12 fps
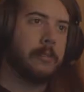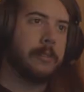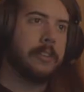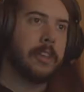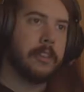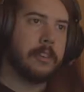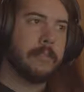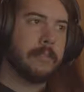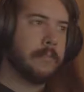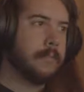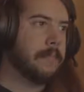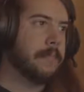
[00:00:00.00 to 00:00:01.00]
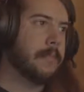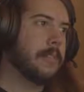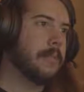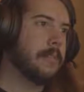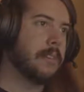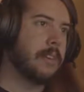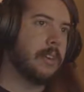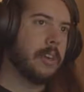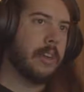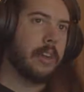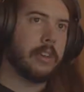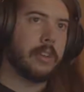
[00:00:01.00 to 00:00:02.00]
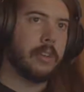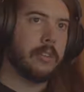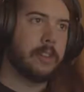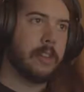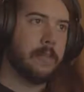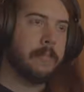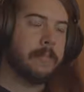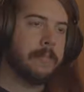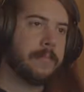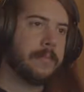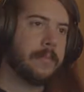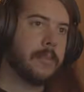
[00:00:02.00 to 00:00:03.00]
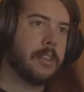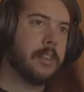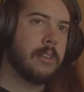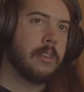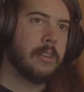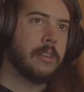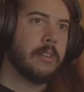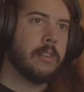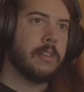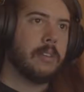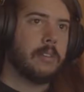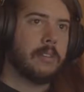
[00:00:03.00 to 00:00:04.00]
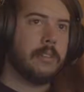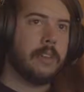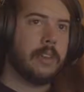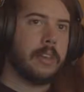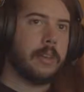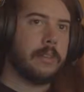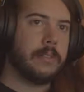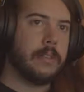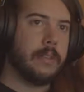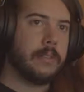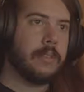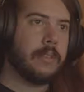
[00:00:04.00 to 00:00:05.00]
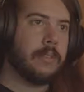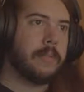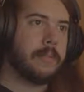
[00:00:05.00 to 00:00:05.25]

be selling for a good sum. So yeah, that was good.